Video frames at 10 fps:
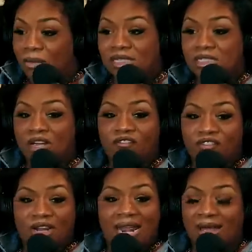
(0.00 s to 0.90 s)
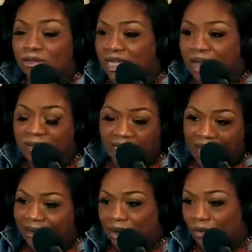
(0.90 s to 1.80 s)
my son fell out time he
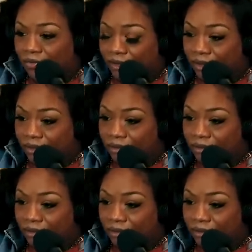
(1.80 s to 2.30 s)
got COVID.